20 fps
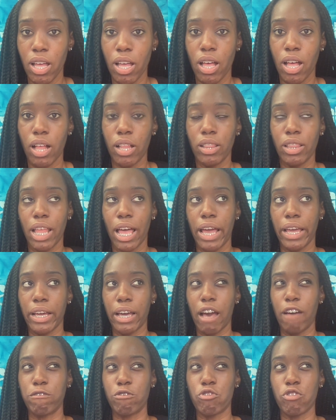Like
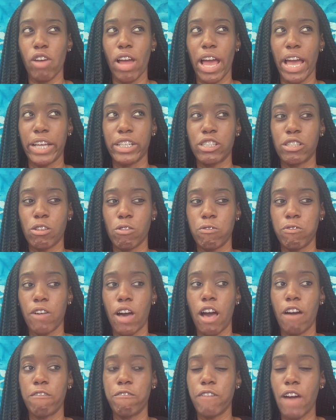I've tried so
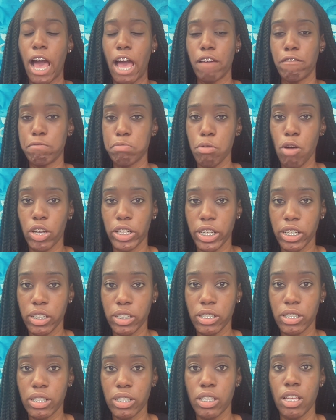far 5
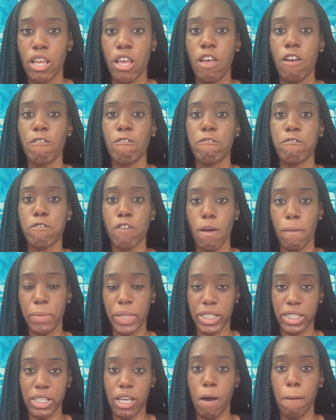products from
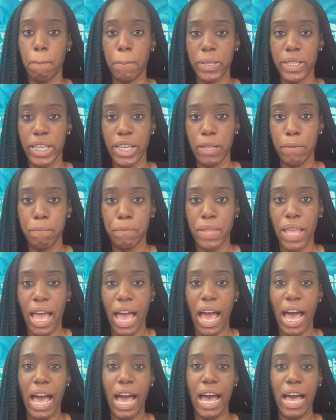this company
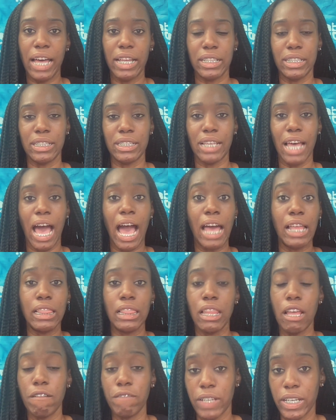and I
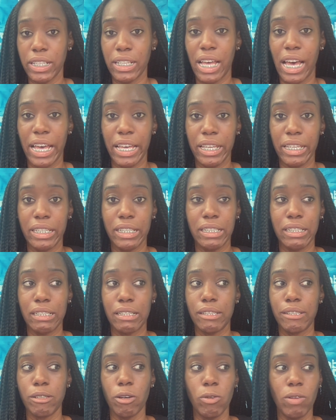love it. I
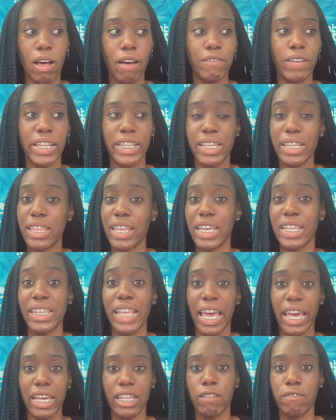don't have anything
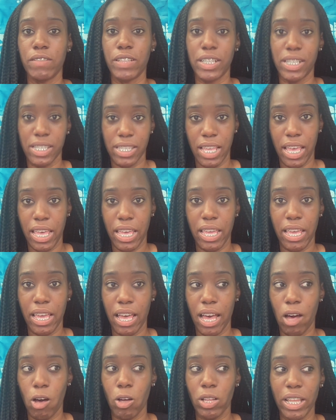negative to say.
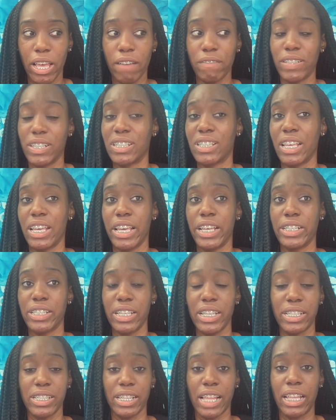All I have to say
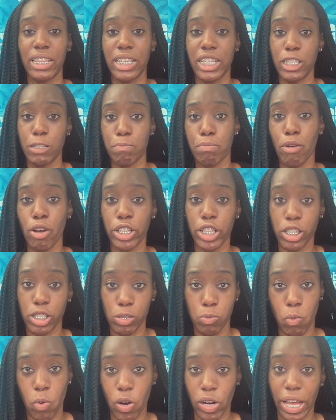is that these
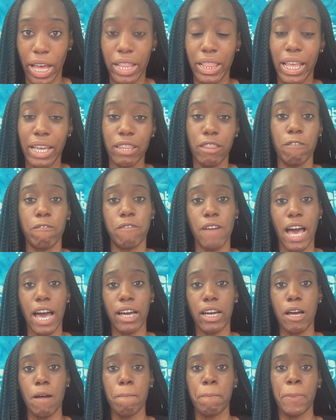products work. I like the
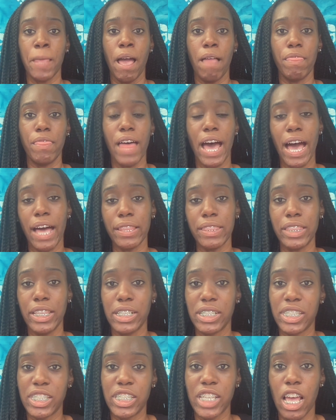fact that the
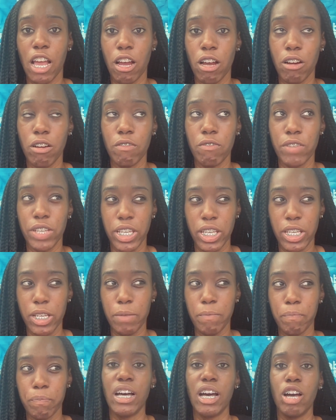
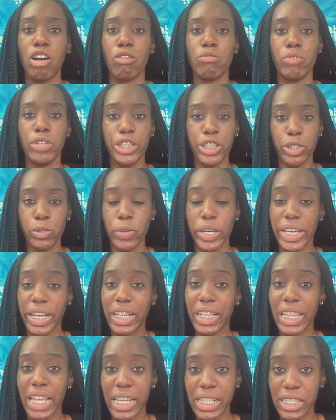Cerave Renewing
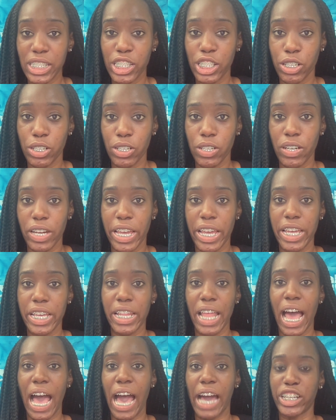Cleanser,
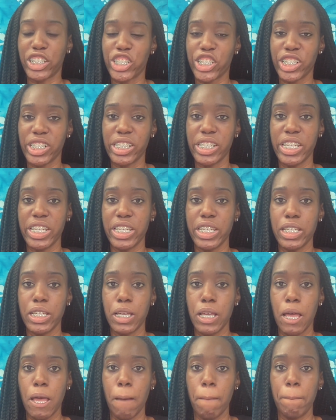it actually
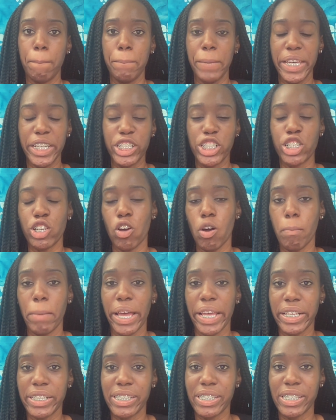makes sure
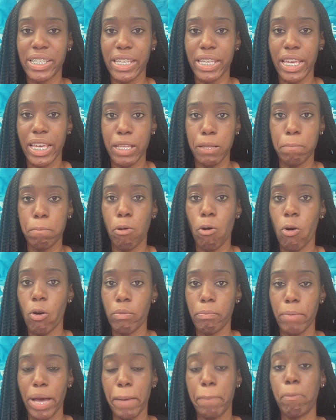my
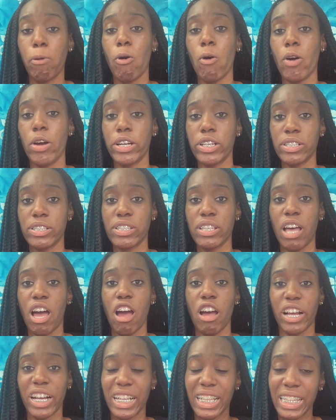my pores
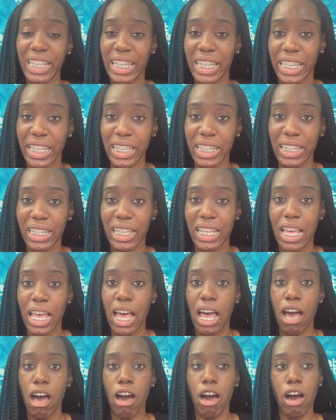are clean.
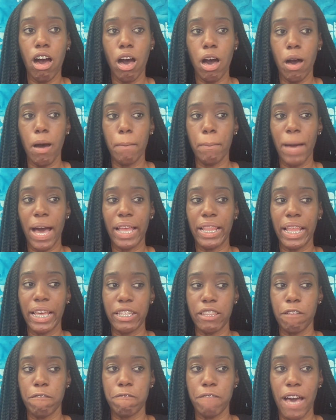I
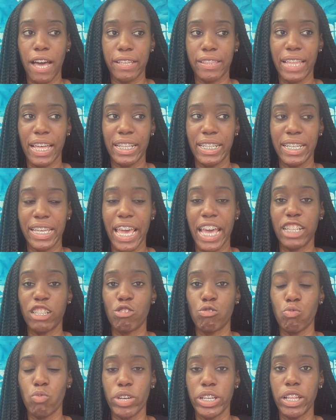like the fact that it
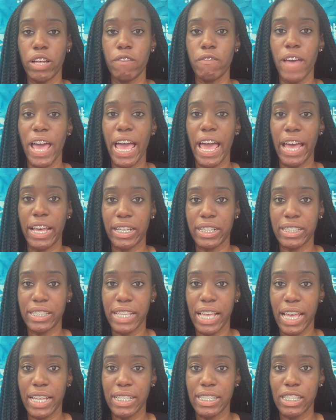gets rid of
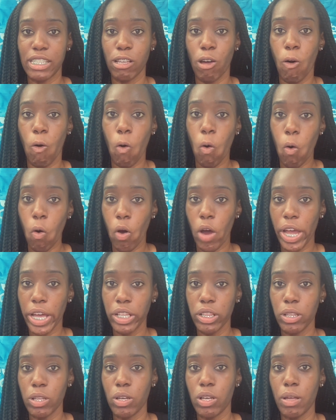excess
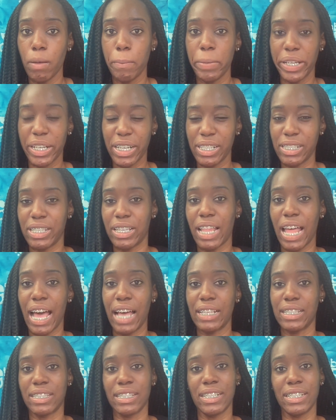oil because it
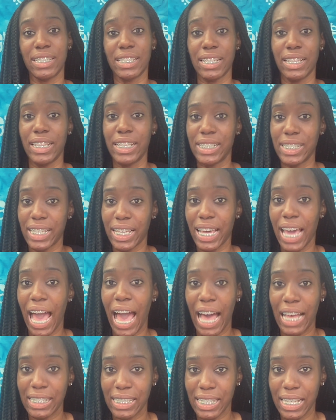has the salicylic
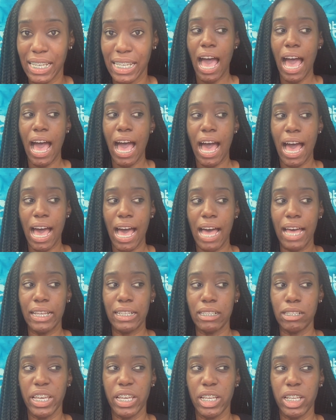acid.
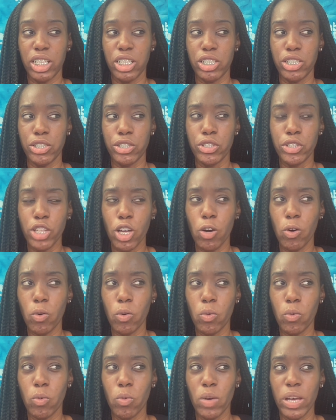And
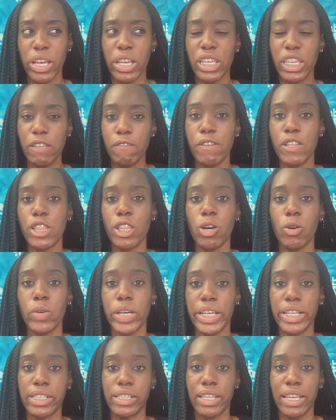even though
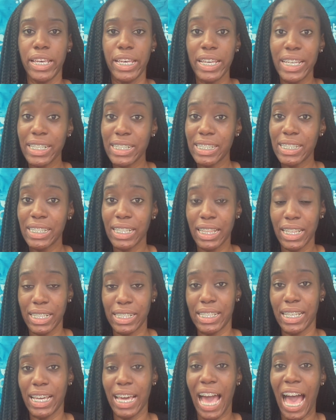it is
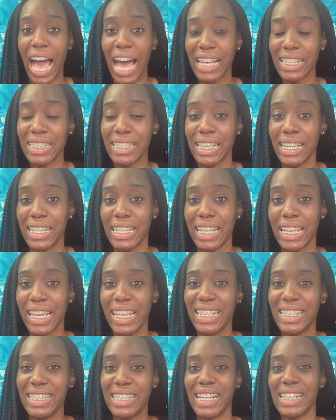salicylic acid,
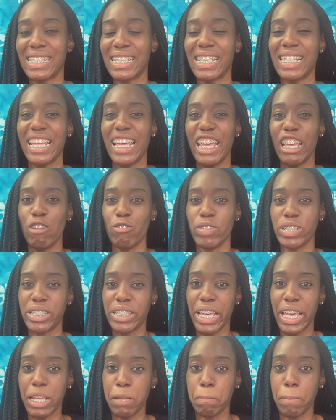it doesn't
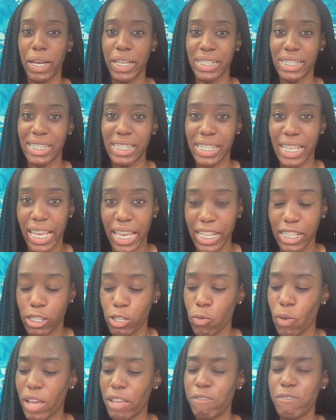irritate my skin.
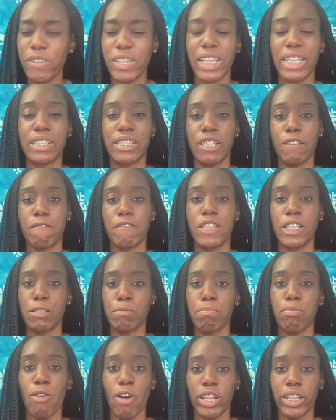So I feel as if this
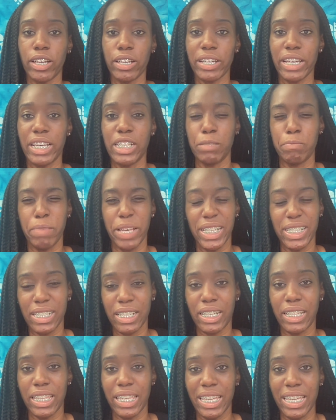product is
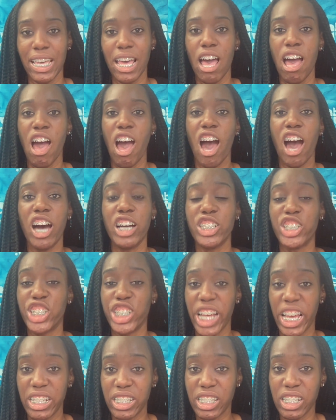basically a
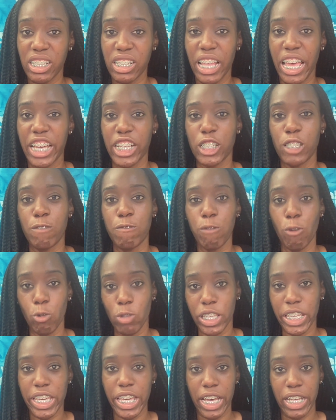gentle
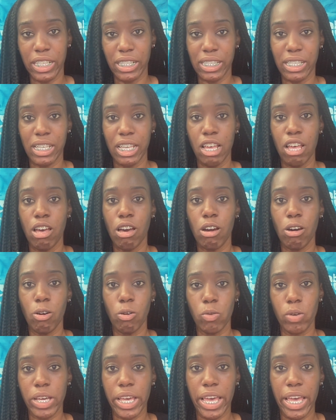exfoliant,
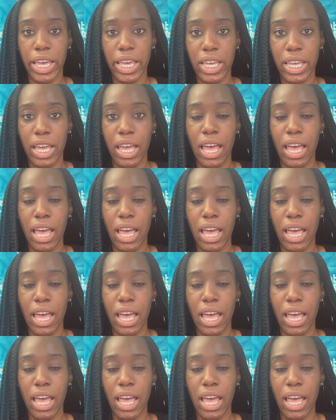okay?